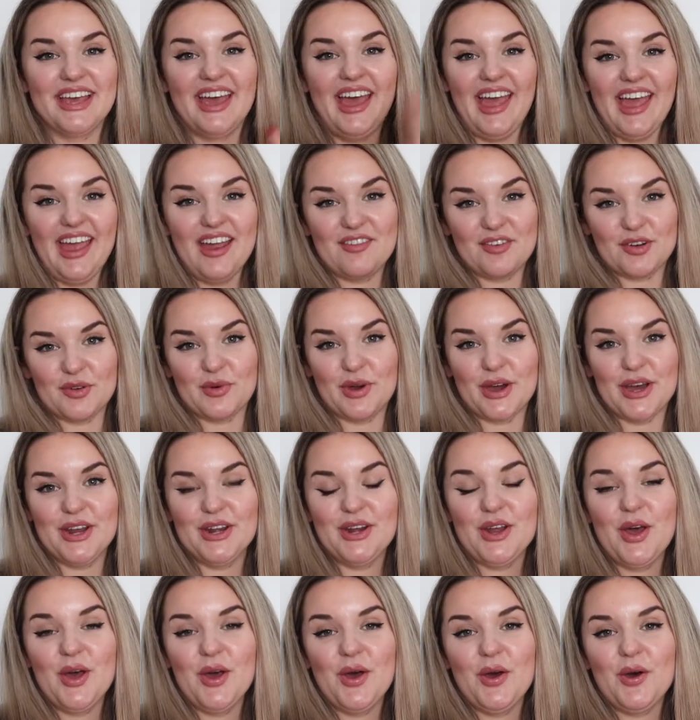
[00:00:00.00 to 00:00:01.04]
Hey
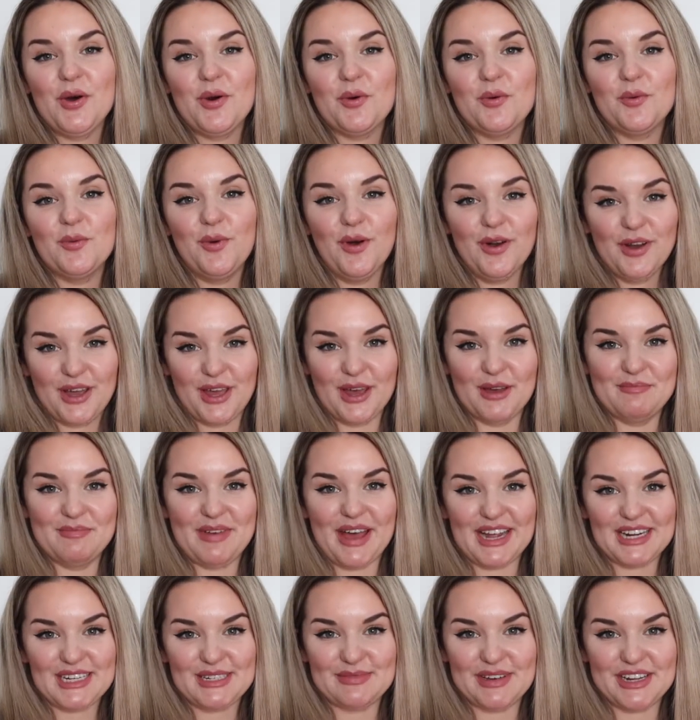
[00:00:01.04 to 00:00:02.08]
everyone! Welcome
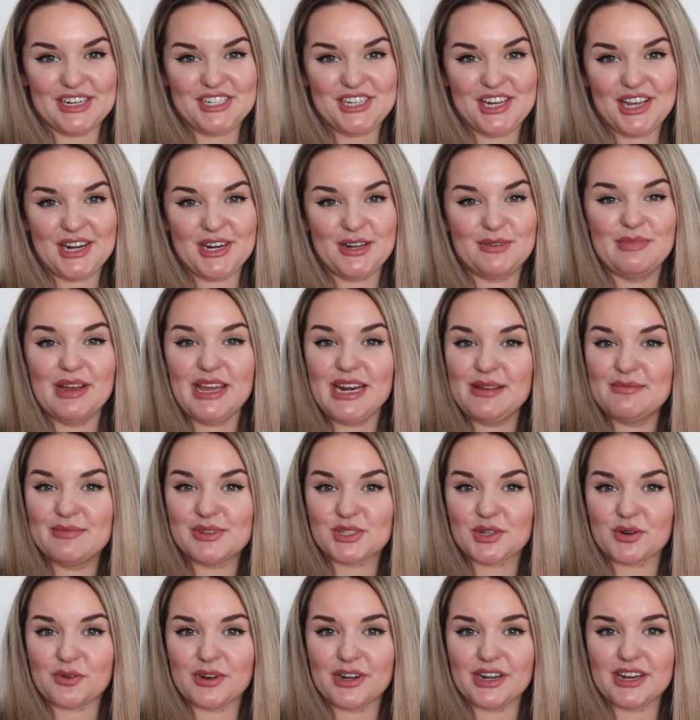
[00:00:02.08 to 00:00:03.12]
back to my channel. My name
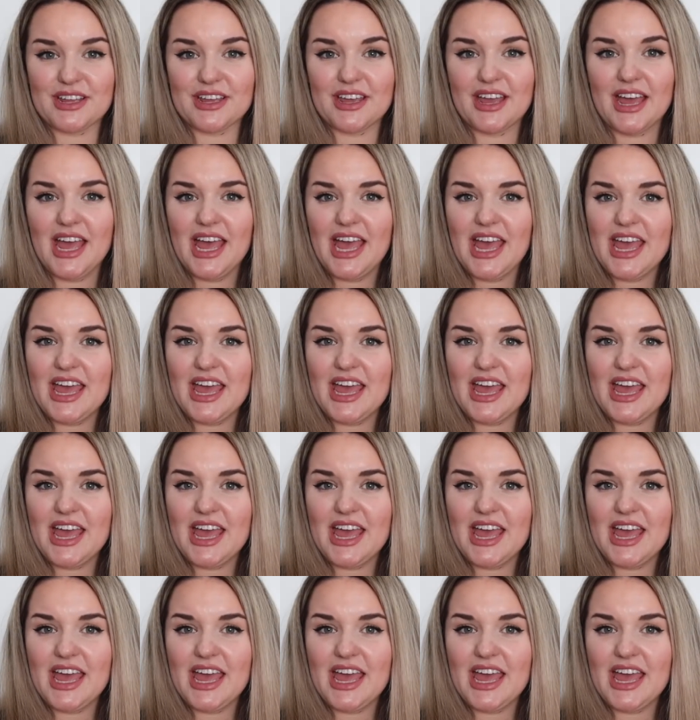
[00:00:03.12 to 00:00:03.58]
is Courtney.